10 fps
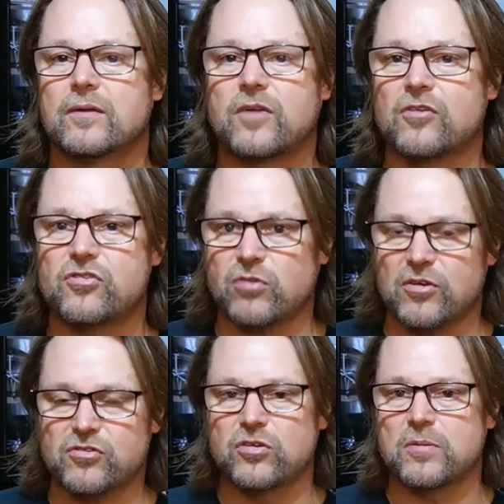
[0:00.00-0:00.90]
don't
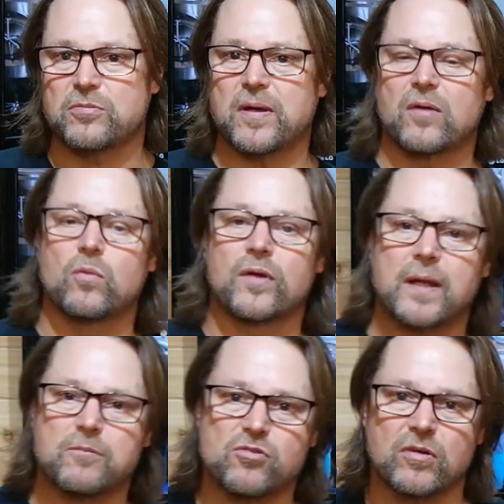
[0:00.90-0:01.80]
stress too much about the water
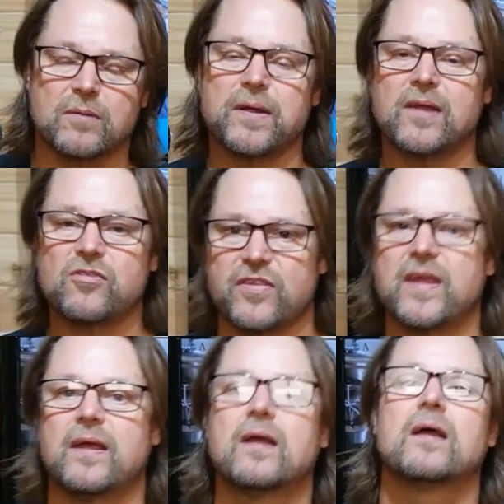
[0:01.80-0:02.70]
chemistry. The biggest
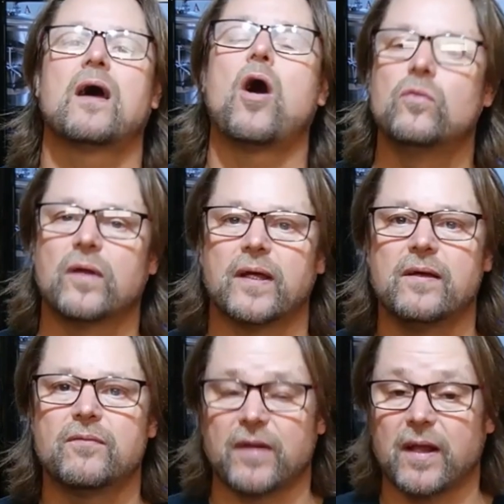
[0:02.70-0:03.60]
thing
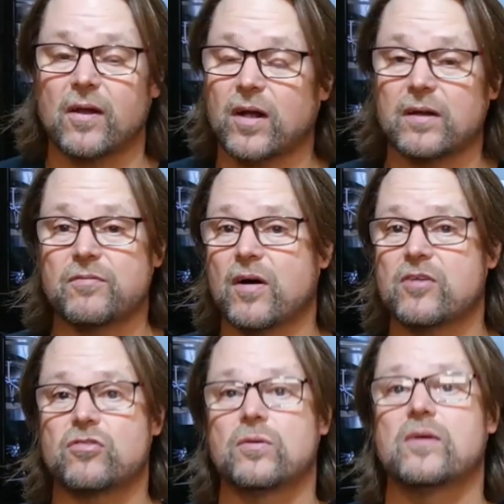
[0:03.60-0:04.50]
only that I could
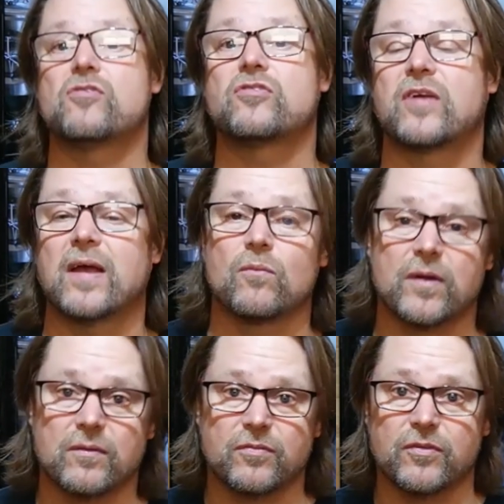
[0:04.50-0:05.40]
advise you is to get
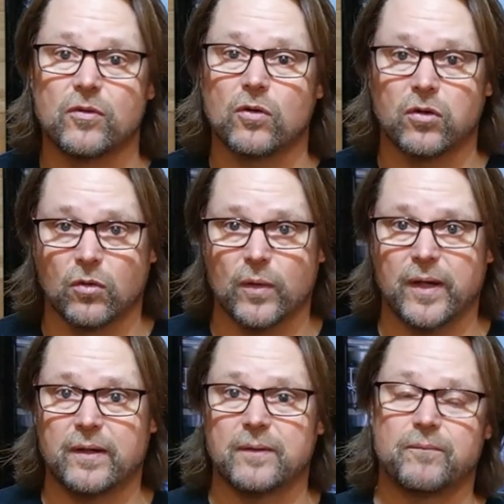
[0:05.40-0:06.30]
rid of your
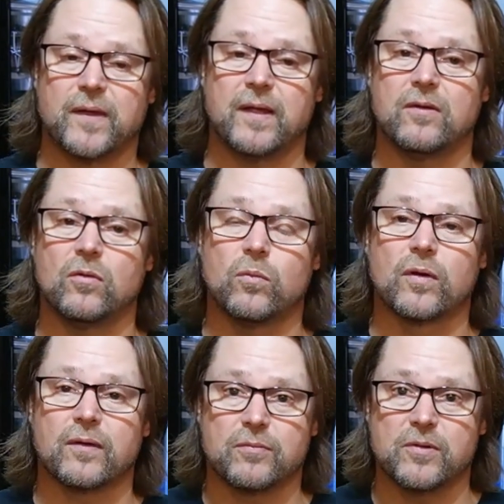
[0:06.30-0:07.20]
chlorine in your
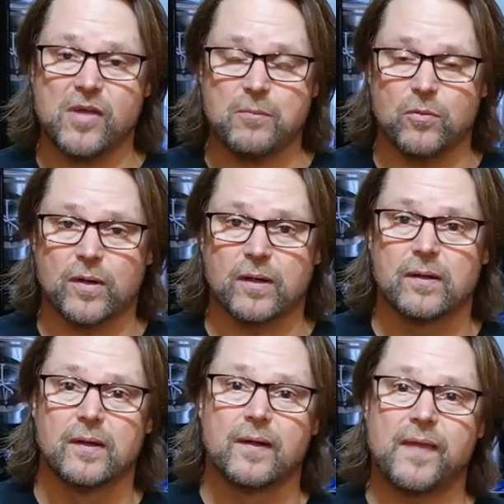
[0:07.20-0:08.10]
water from your tap water.
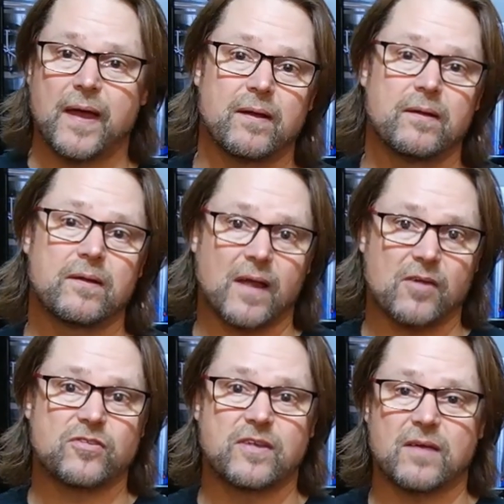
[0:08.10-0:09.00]
That
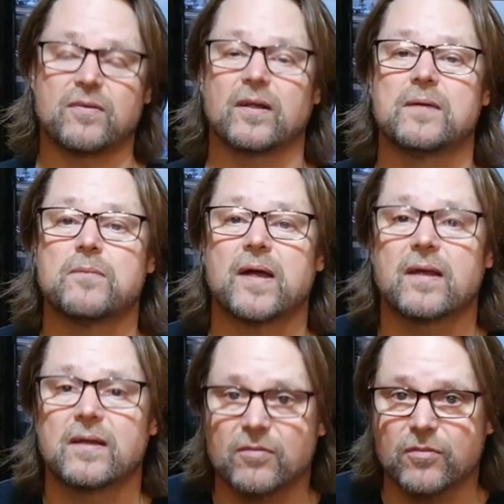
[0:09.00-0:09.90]
does definitely make
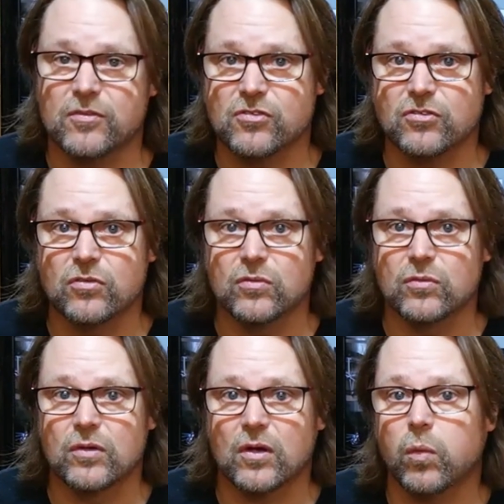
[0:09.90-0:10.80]
a difference
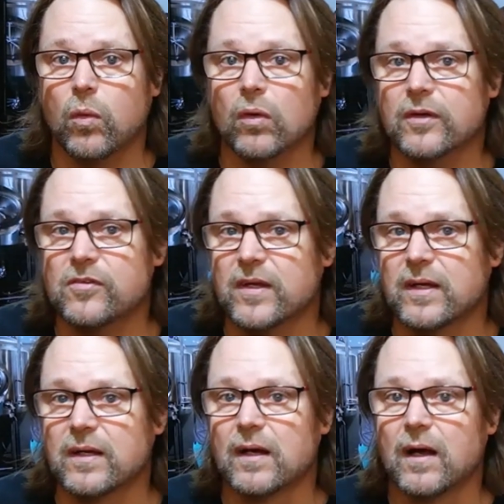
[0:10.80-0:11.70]
to the quality